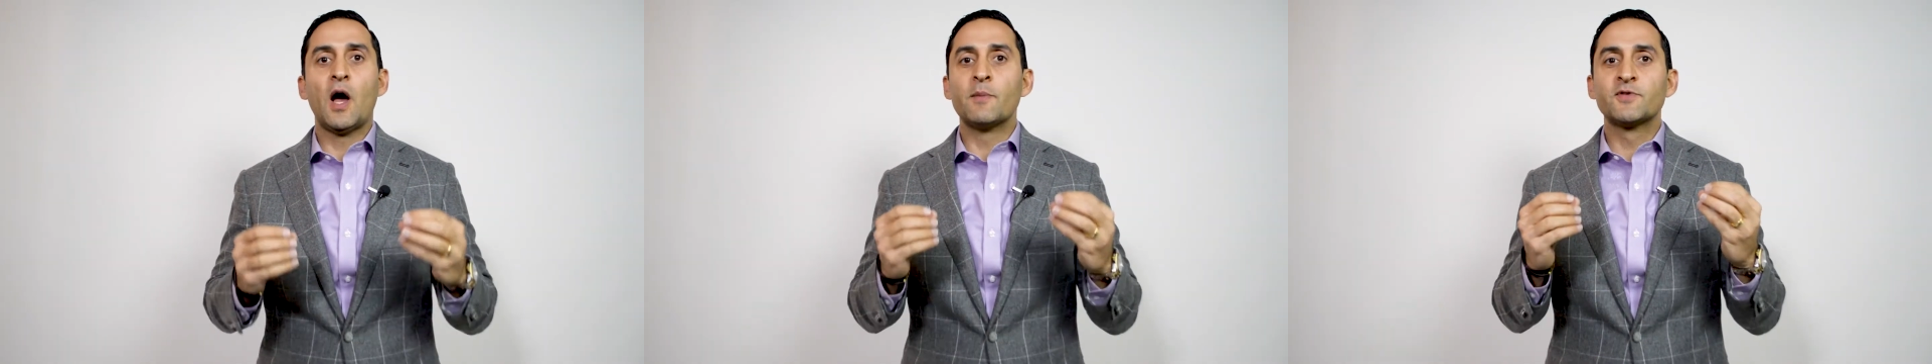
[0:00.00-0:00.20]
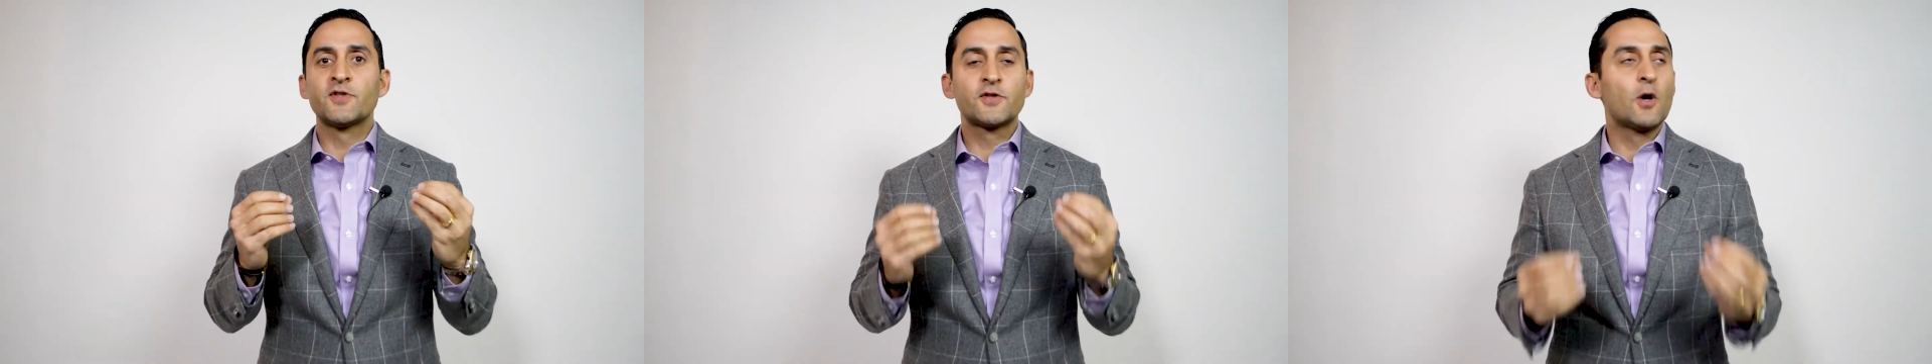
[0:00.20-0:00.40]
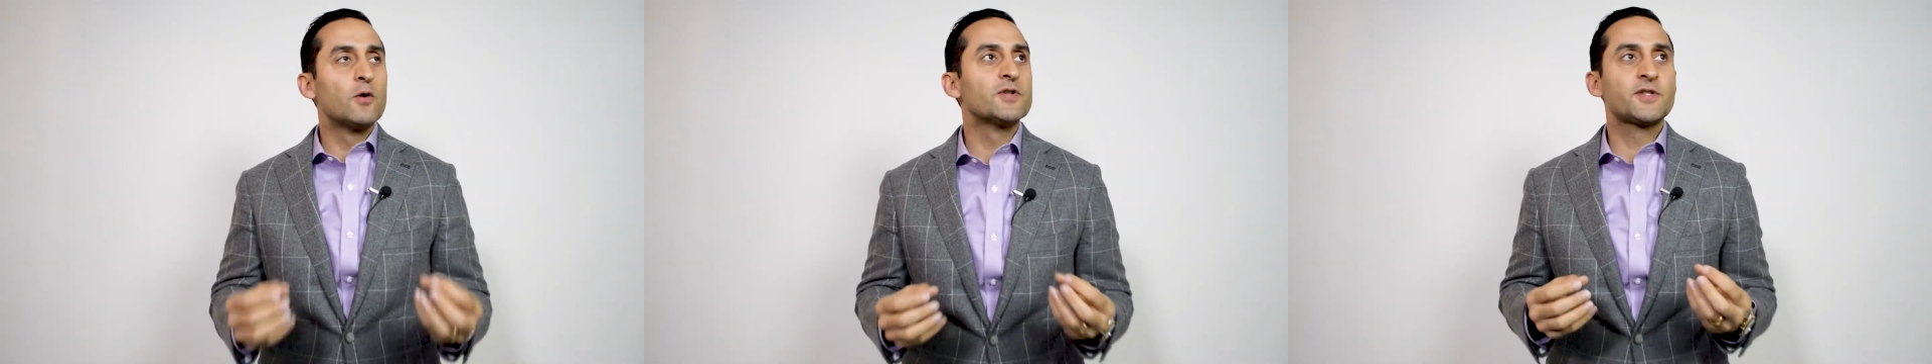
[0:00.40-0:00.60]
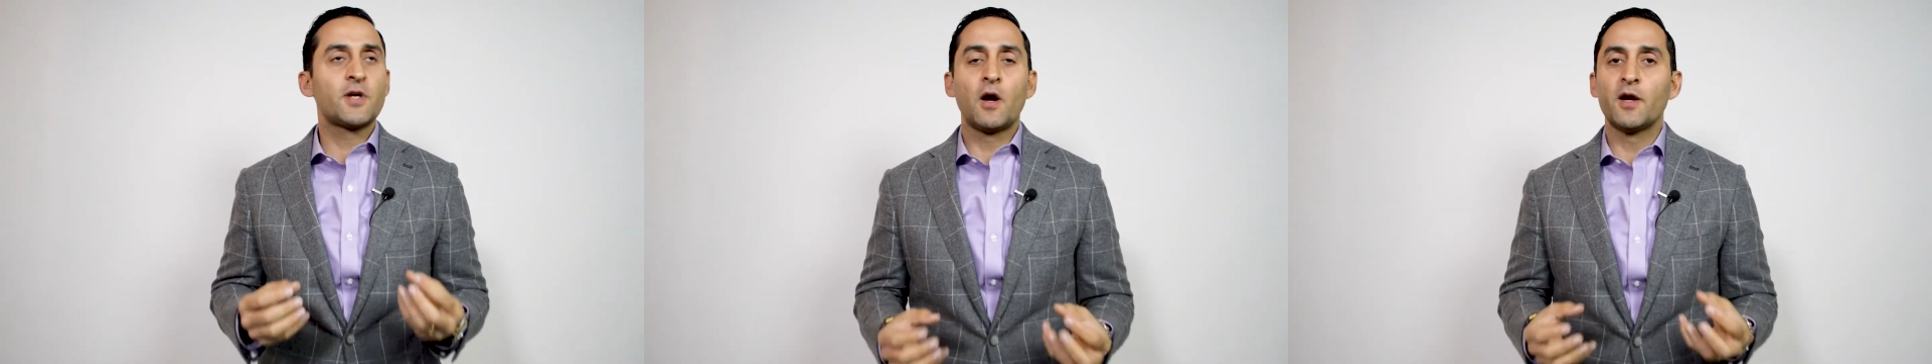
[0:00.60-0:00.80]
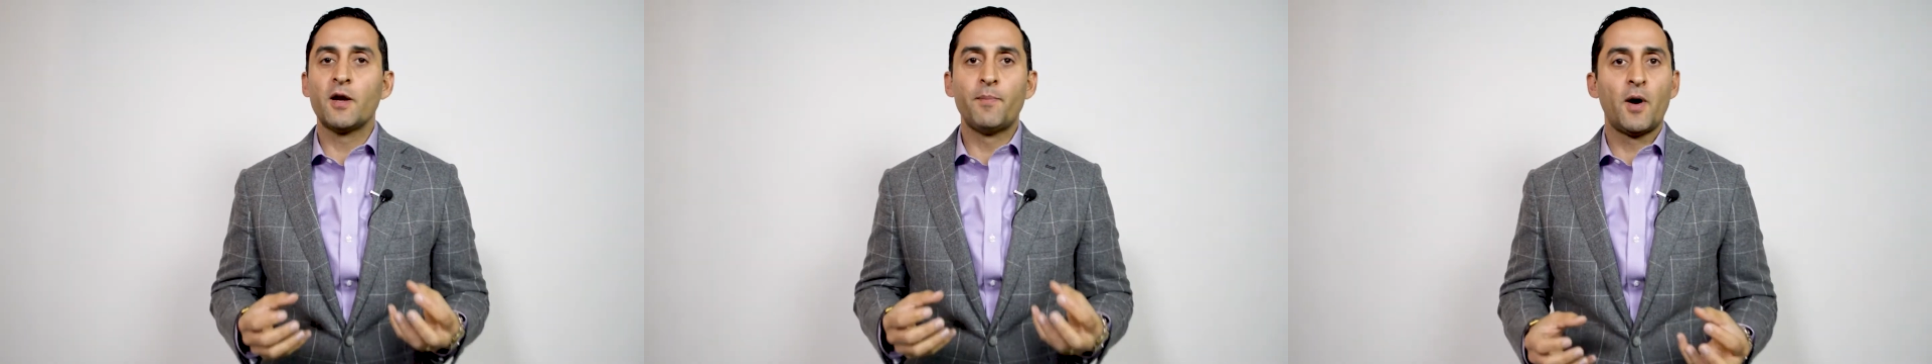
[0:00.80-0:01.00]
I'm so
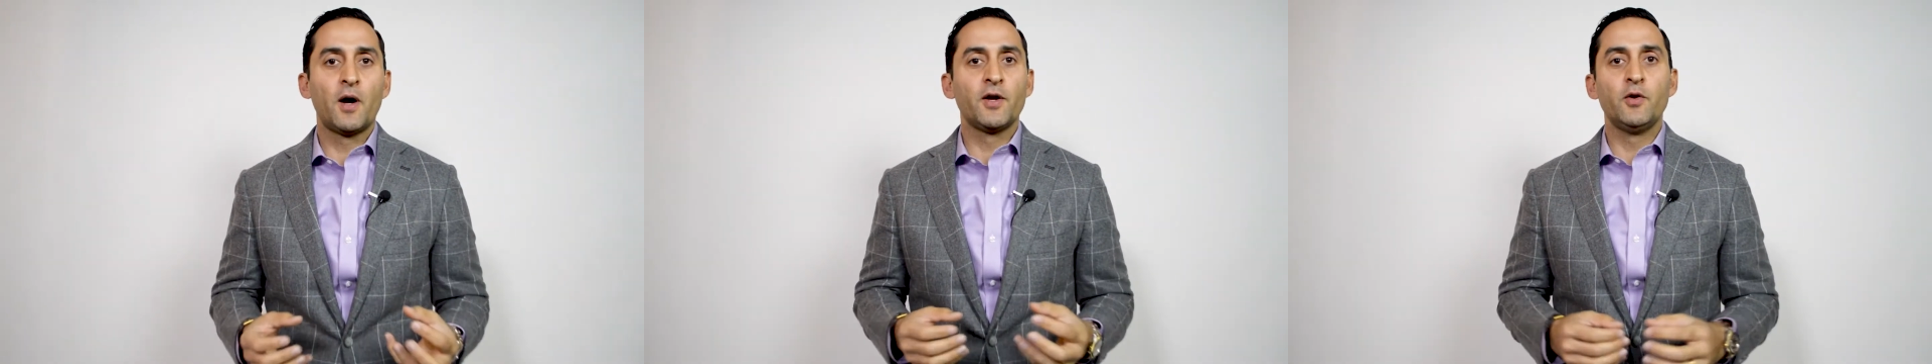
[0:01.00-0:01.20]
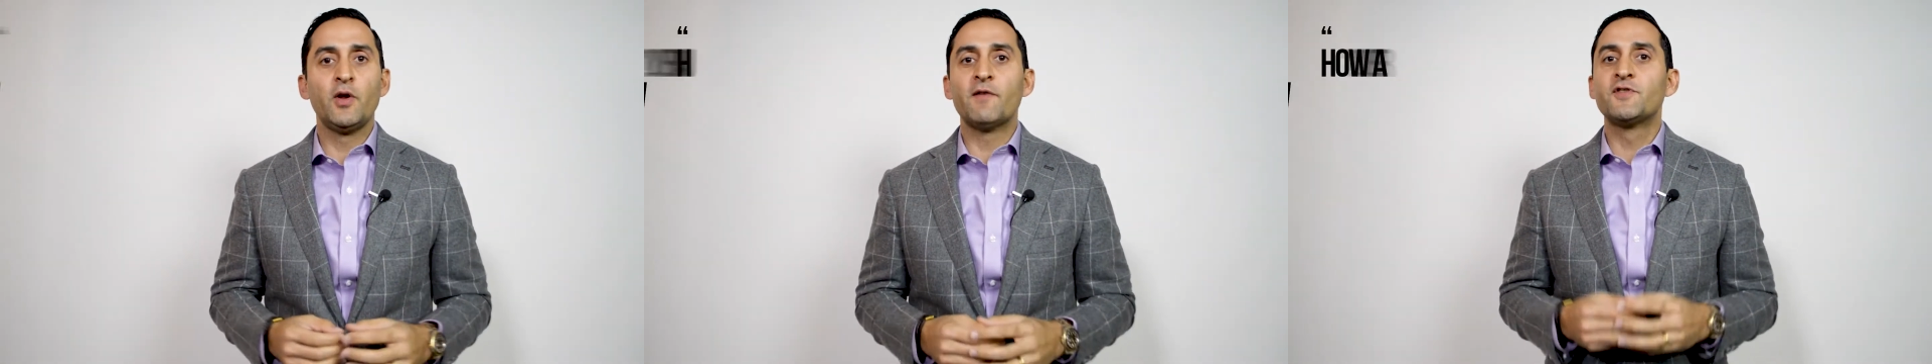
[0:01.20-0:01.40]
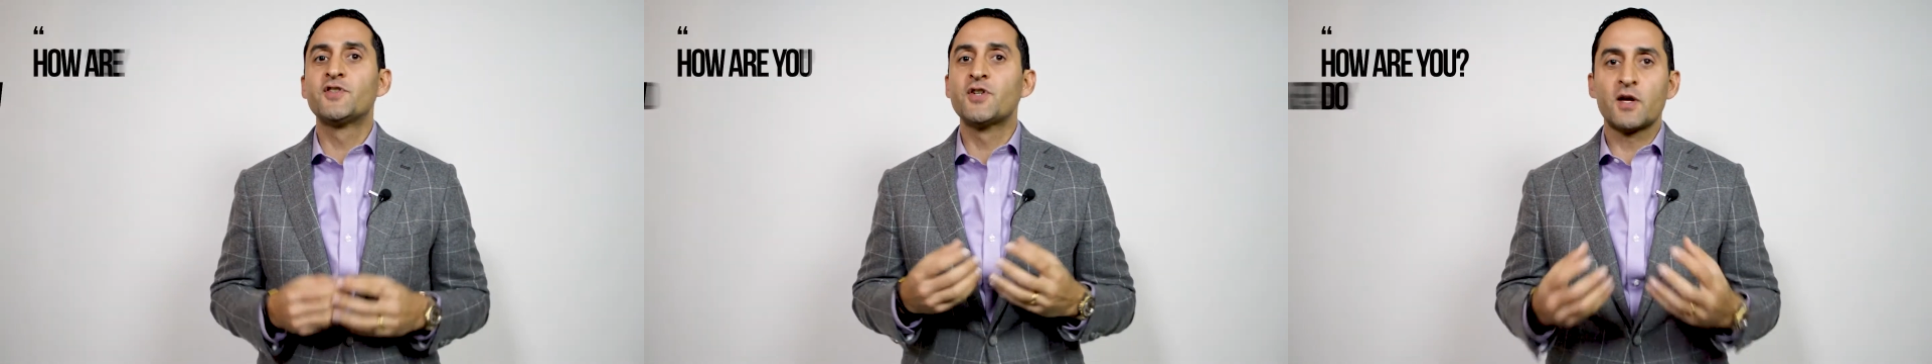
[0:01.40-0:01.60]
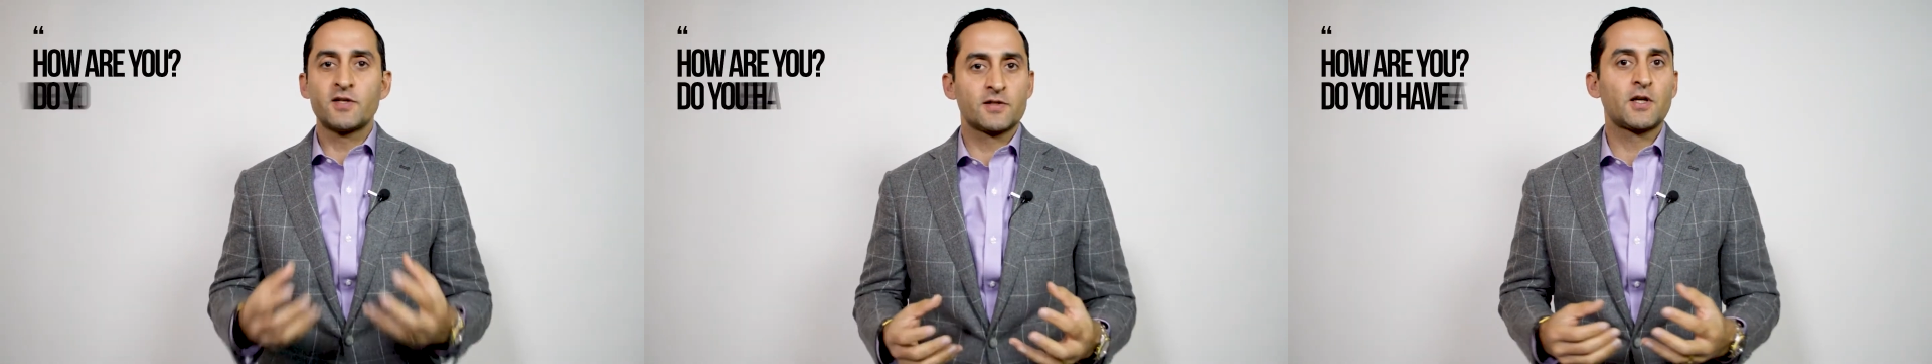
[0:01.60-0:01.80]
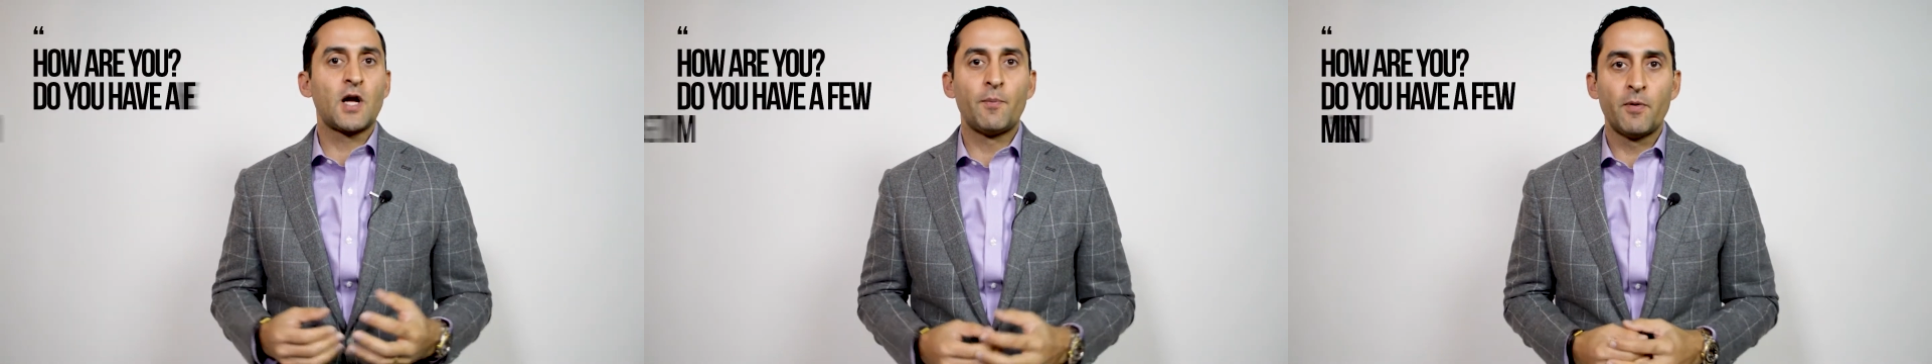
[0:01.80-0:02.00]
sorry to bug you. Do you have
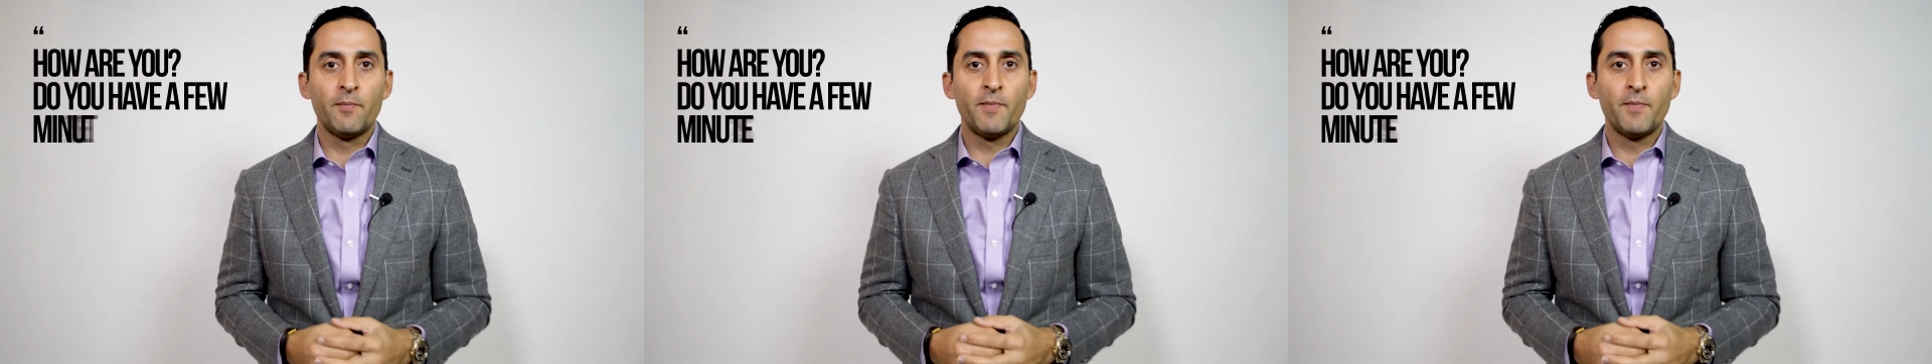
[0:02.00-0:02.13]
just a couple